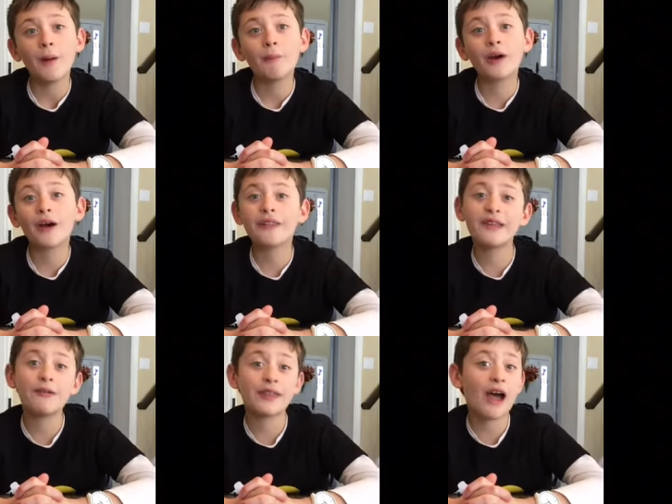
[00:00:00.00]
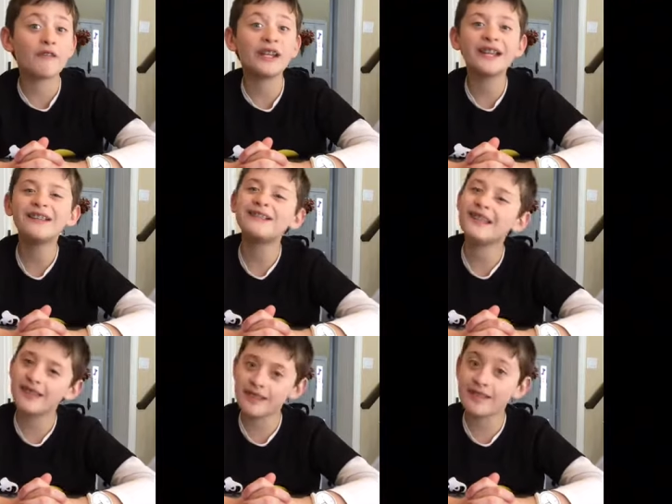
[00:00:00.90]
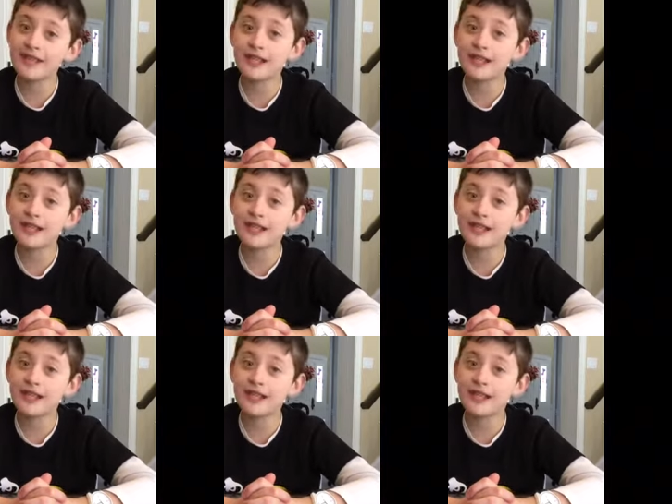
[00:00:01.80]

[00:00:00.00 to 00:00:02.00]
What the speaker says: Because he was having Disney